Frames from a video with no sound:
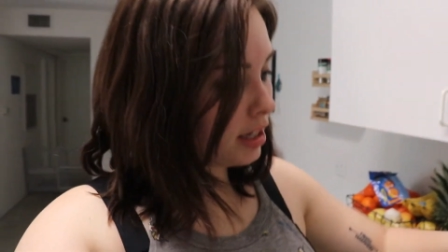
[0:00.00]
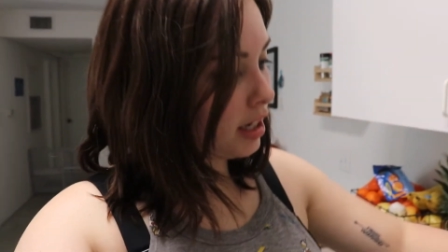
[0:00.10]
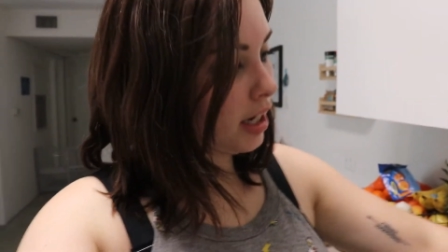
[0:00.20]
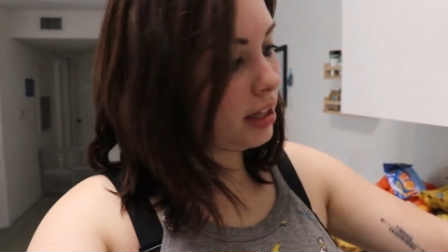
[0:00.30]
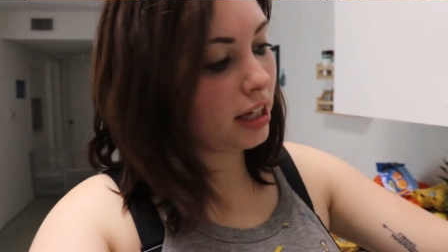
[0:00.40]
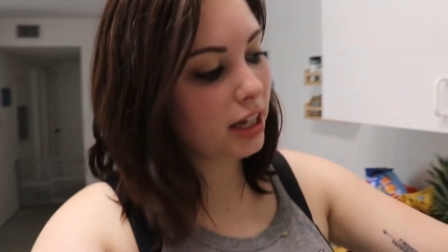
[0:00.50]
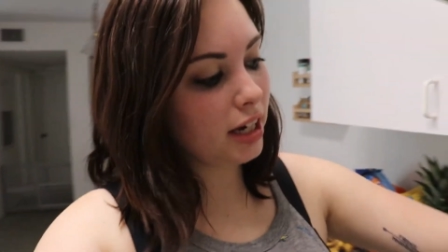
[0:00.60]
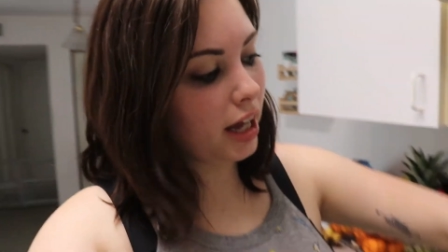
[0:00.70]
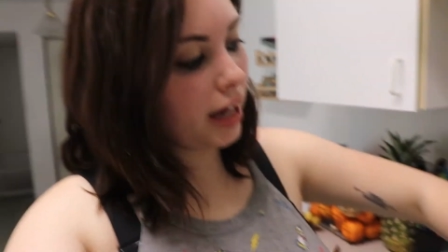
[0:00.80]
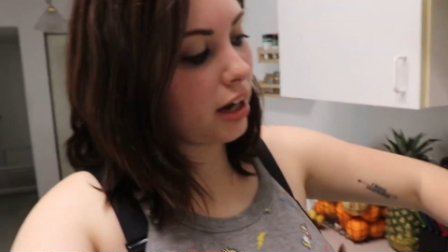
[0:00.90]
And
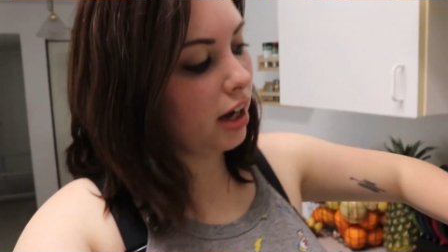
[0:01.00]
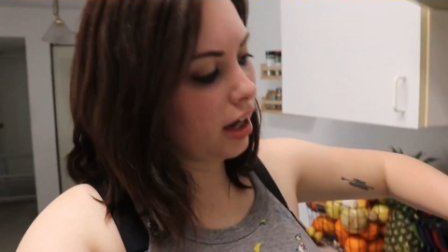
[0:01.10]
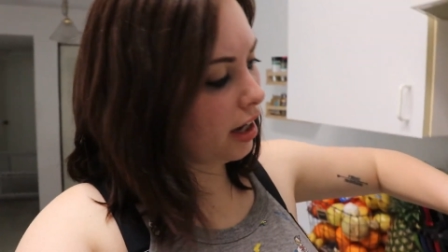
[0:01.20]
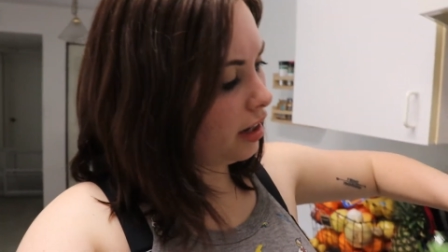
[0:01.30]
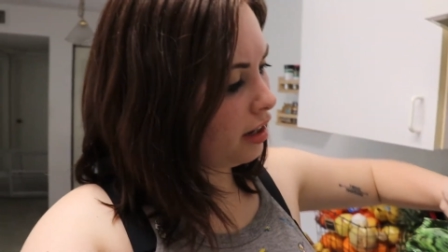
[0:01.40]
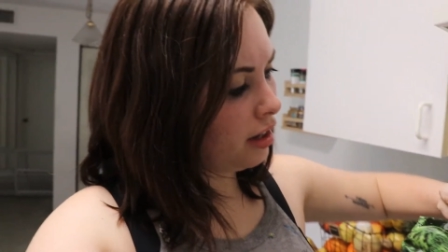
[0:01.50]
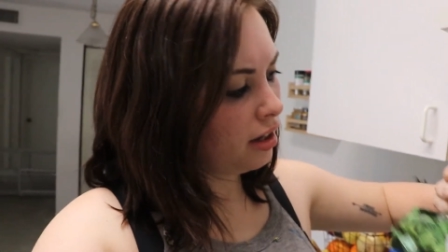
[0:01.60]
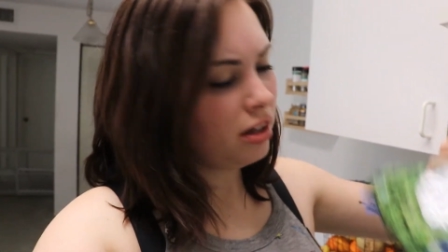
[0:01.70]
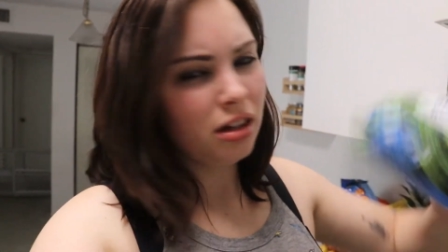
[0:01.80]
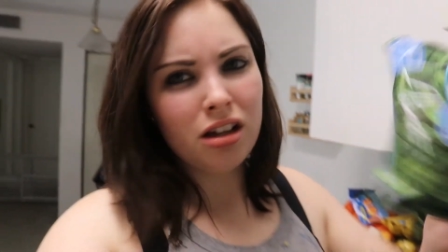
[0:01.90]
then I got
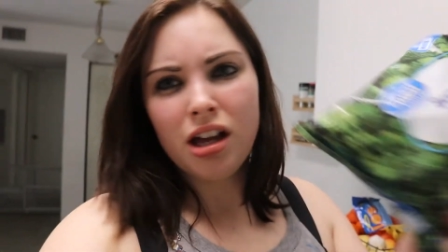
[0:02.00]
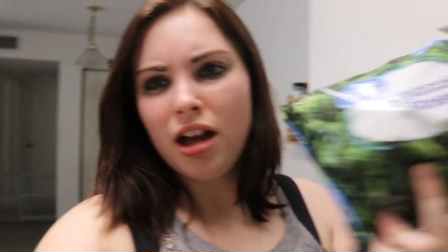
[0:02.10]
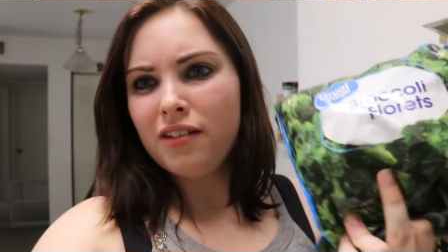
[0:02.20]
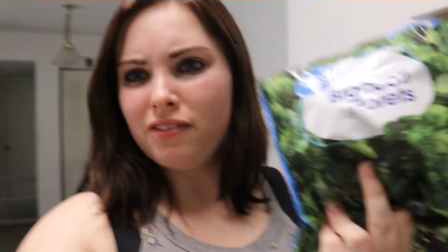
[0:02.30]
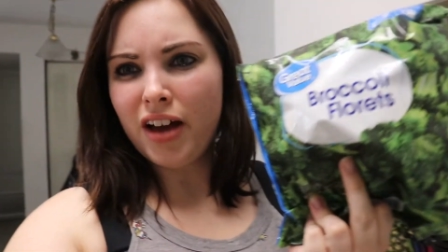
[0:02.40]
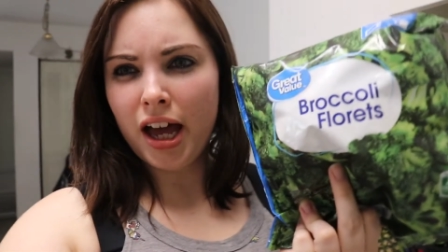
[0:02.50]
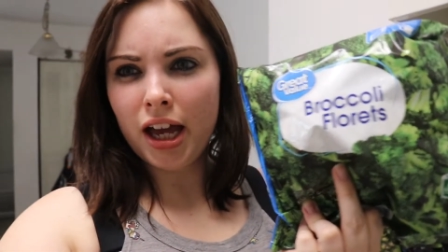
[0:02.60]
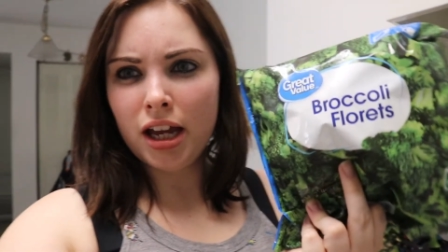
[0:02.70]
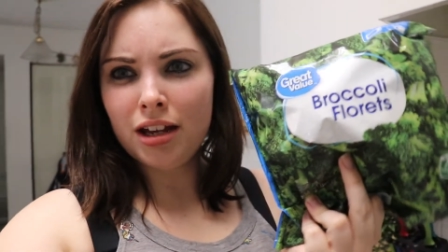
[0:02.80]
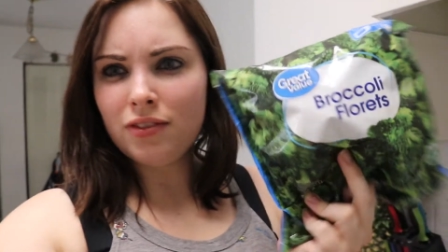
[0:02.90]

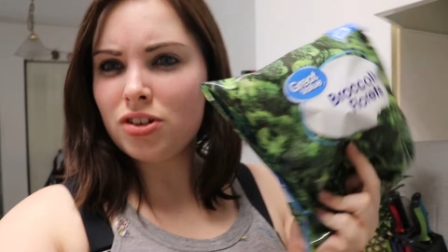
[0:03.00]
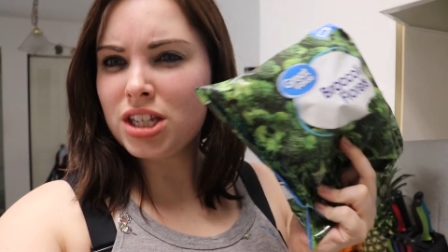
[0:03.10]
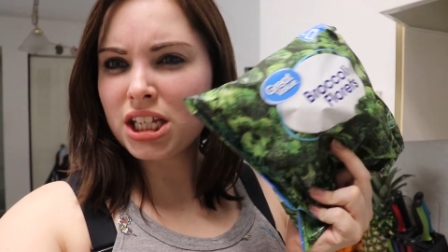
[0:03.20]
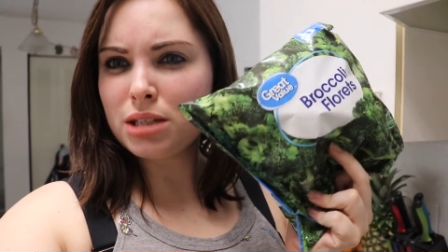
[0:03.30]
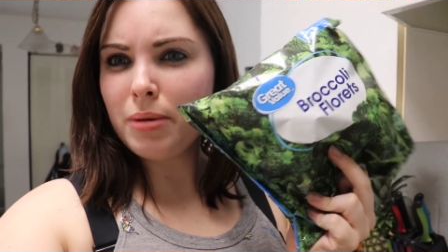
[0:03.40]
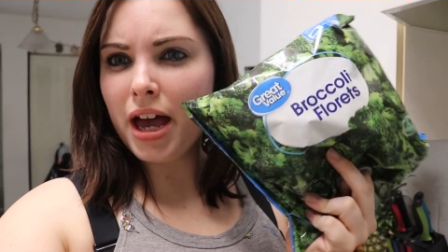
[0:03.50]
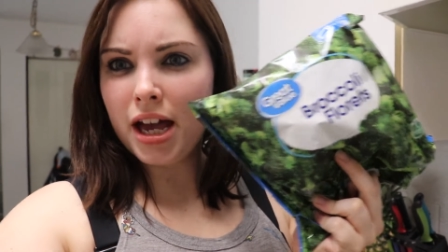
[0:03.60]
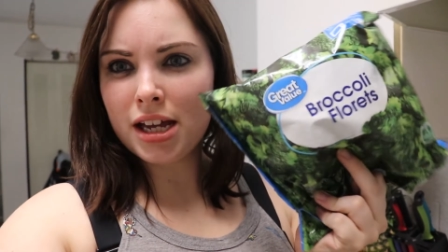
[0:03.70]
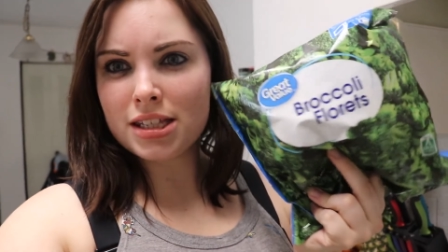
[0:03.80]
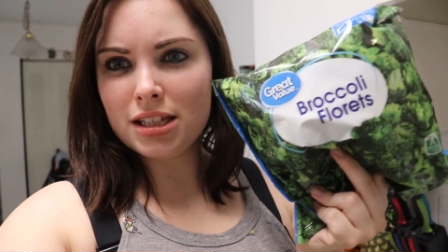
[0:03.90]
five or six
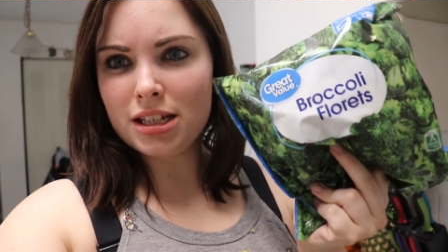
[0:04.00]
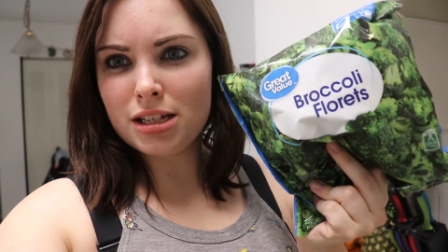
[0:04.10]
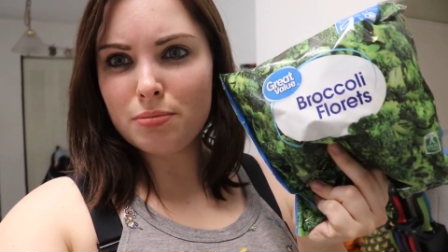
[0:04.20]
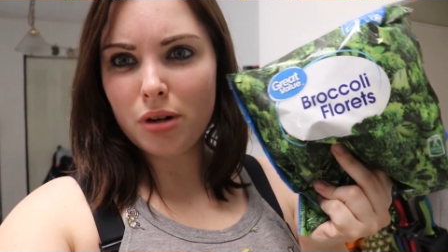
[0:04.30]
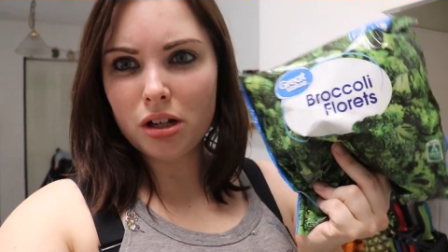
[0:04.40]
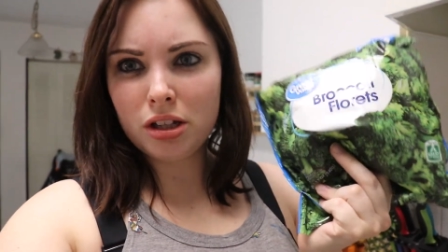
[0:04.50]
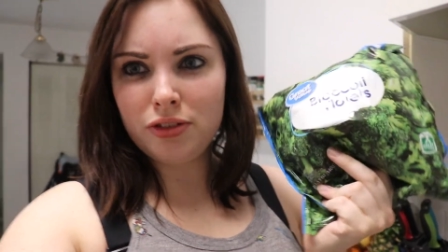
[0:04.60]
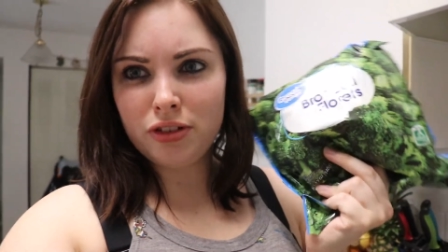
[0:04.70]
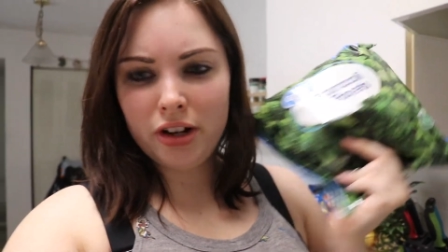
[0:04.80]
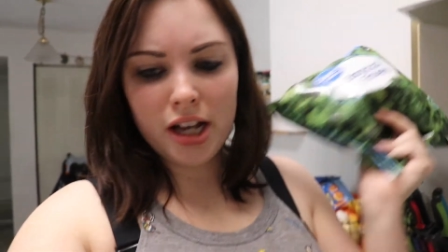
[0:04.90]
bags of these broccoli
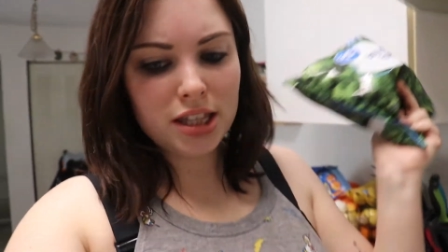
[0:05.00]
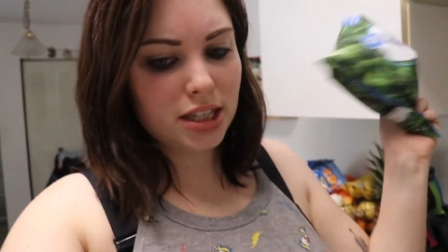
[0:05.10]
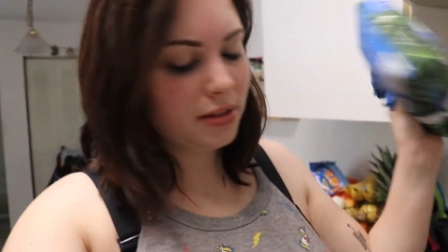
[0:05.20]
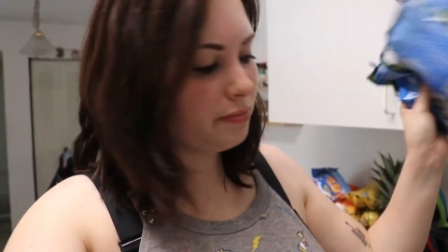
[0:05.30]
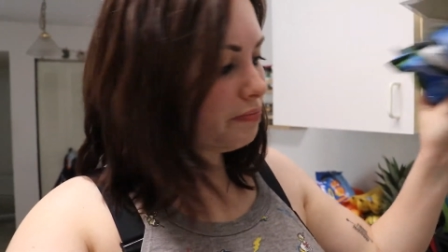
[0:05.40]
florets.